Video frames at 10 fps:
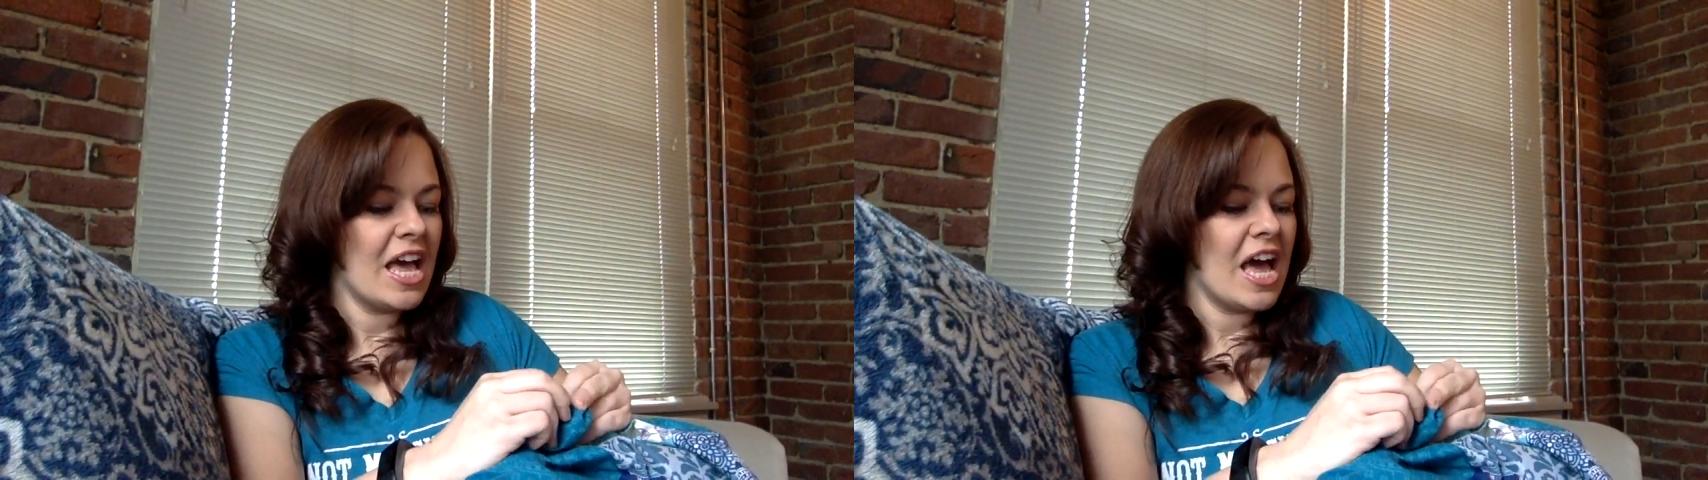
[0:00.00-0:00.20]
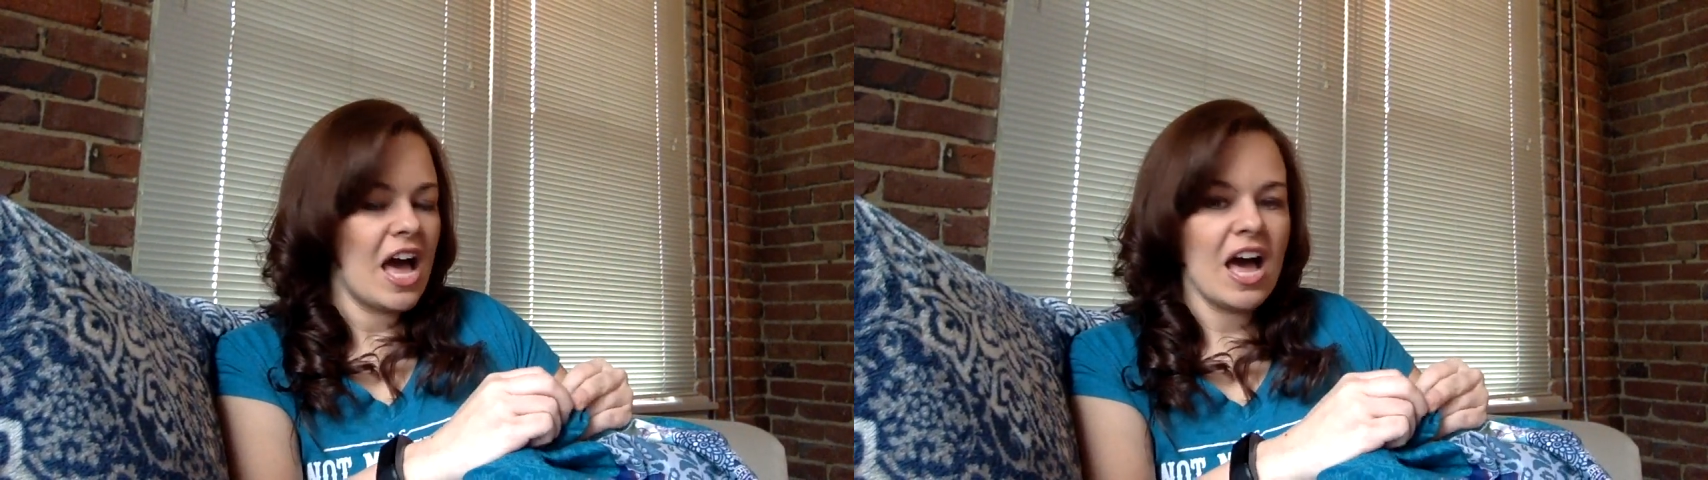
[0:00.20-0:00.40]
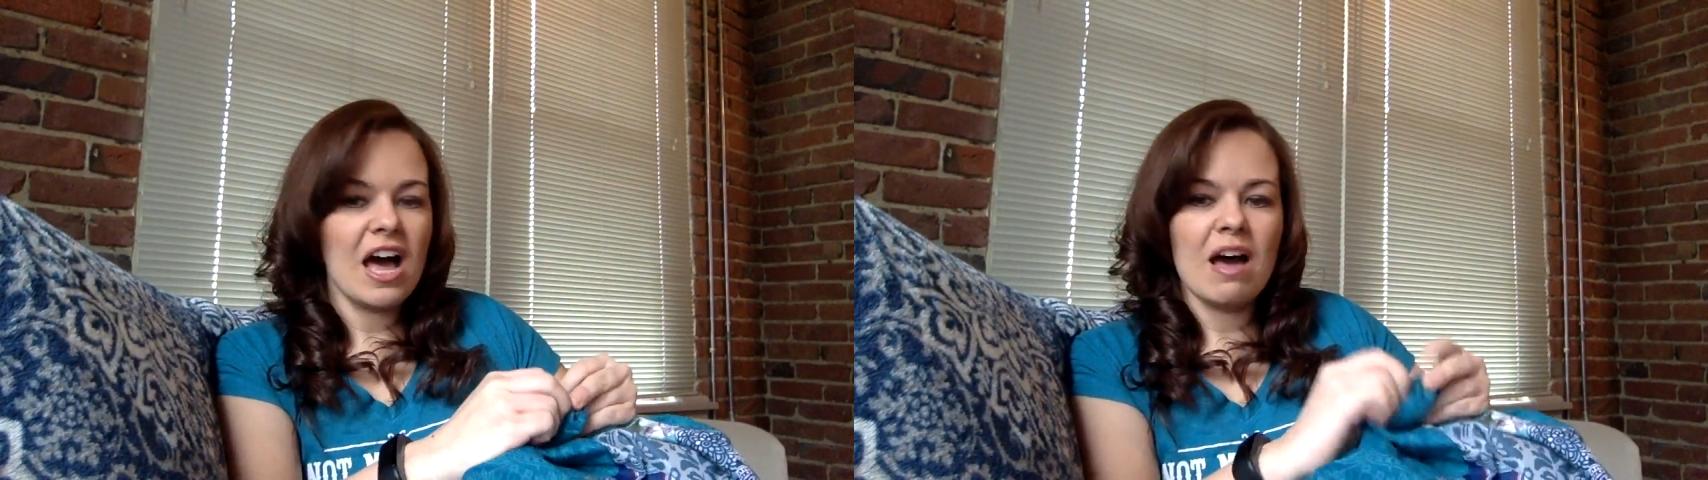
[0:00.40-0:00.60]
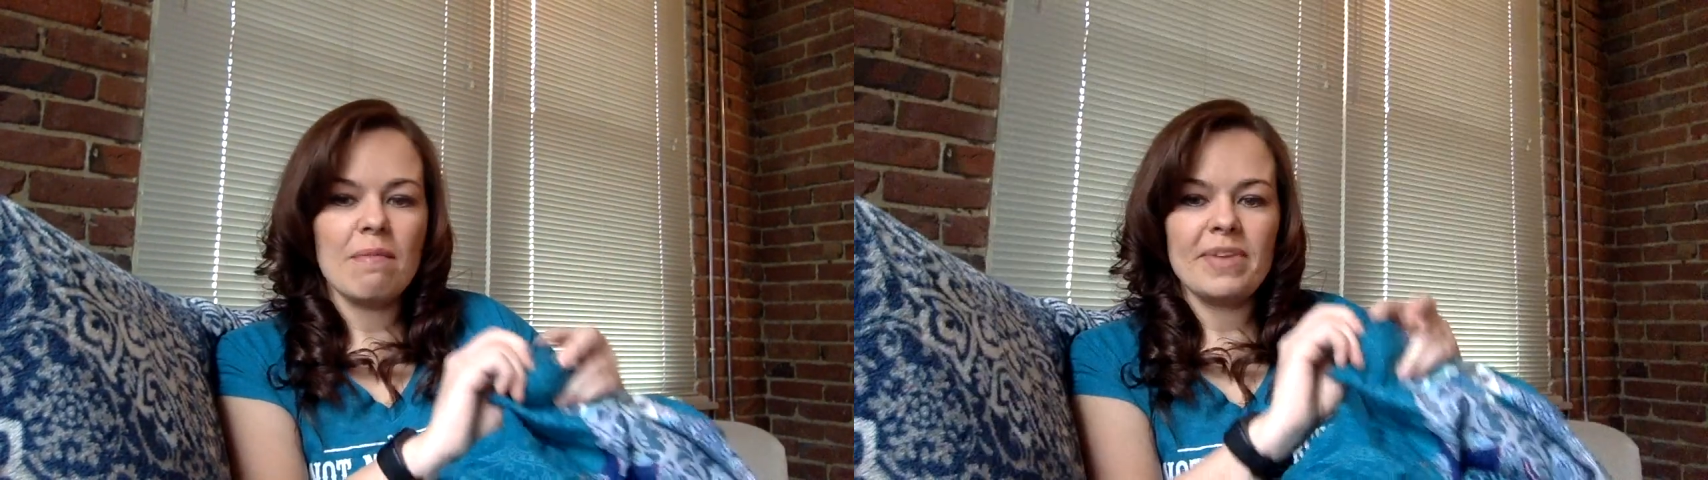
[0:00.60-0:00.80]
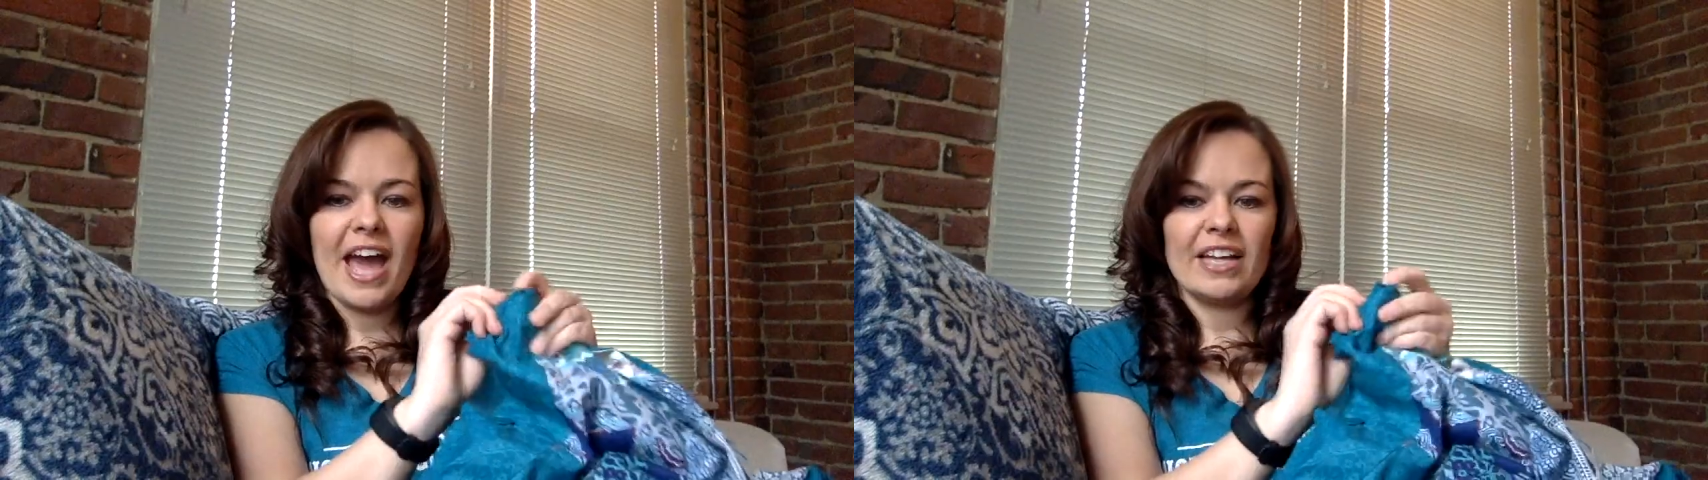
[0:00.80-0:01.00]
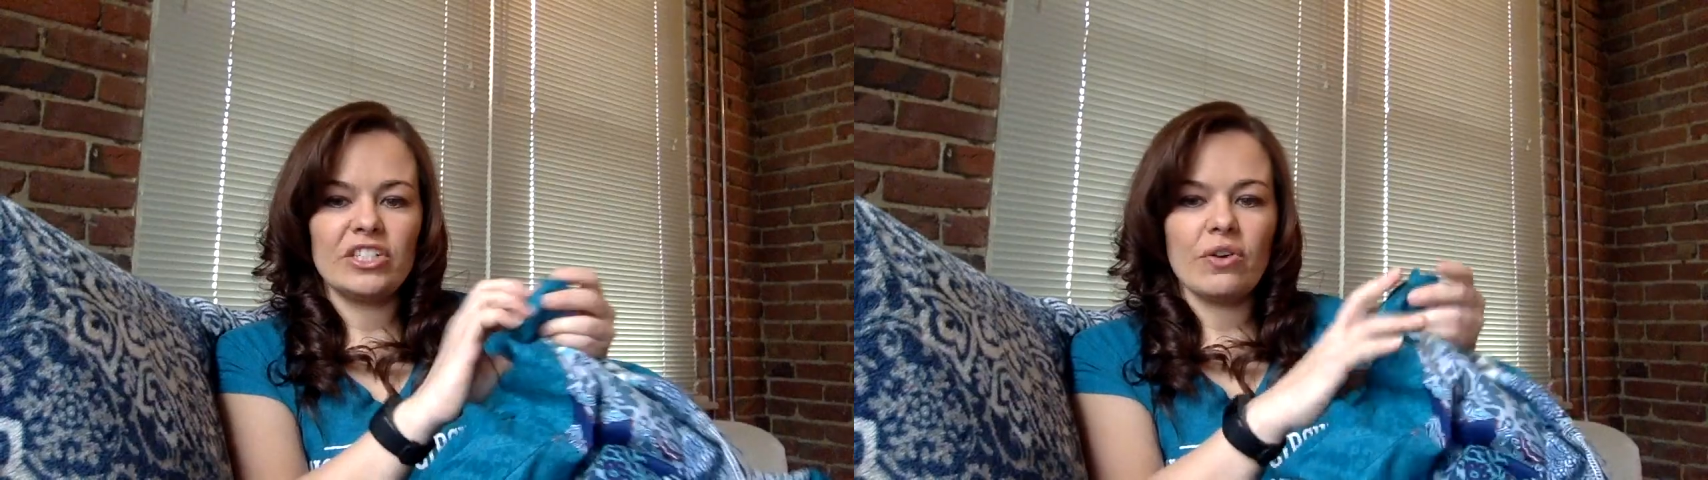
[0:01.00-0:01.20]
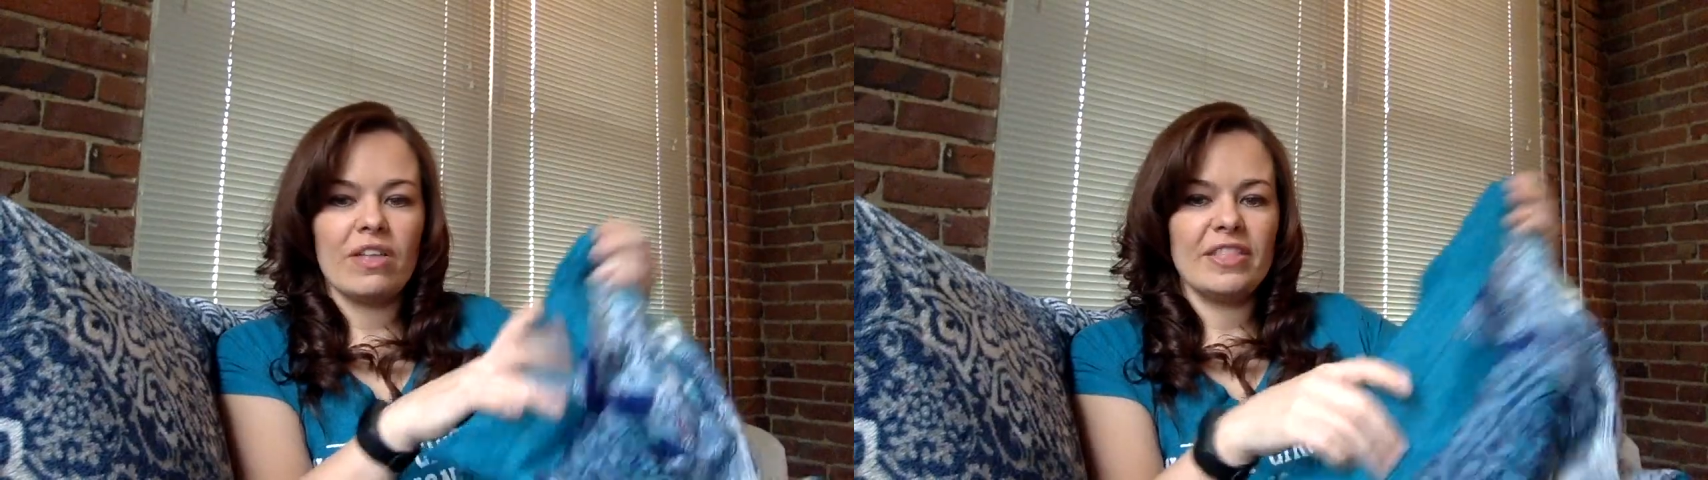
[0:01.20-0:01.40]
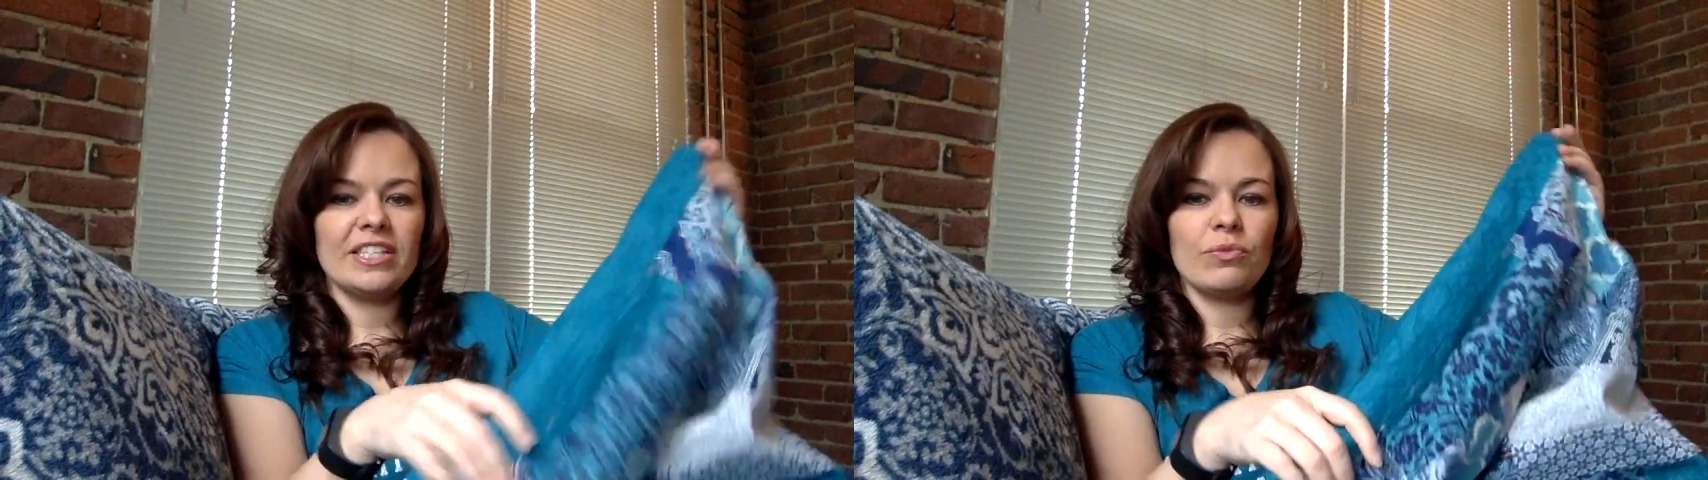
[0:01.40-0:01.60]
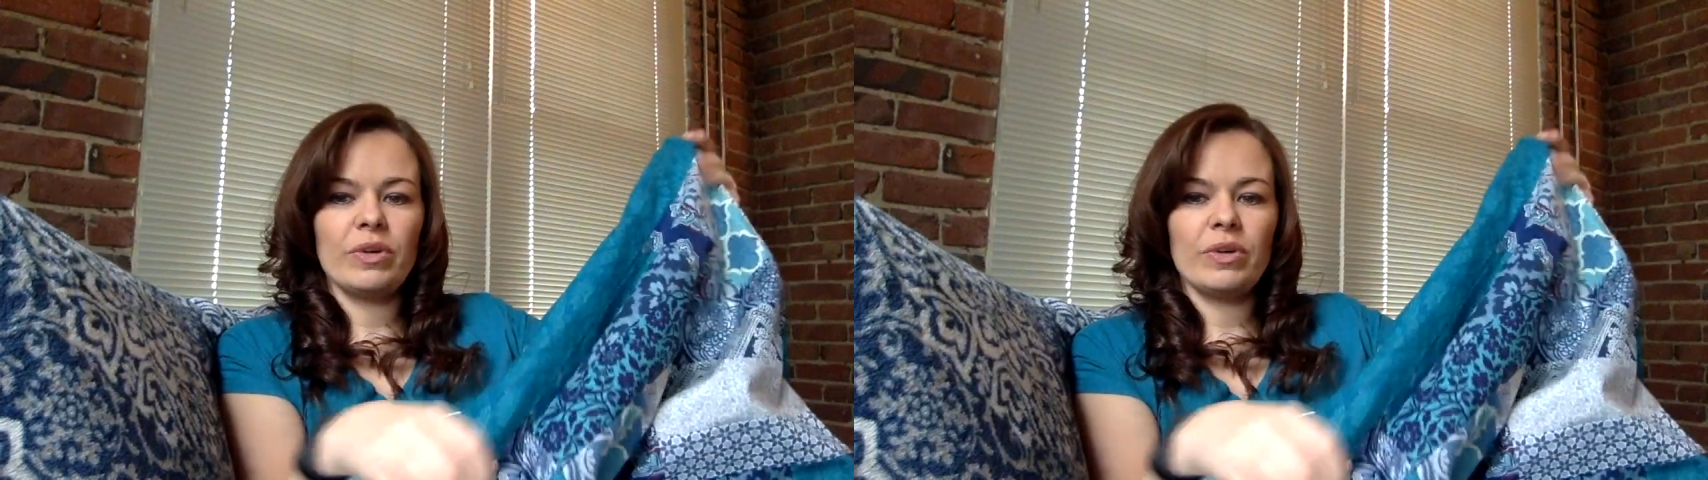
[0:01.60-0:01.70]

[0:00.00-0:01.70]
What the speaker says: Yeah, so on this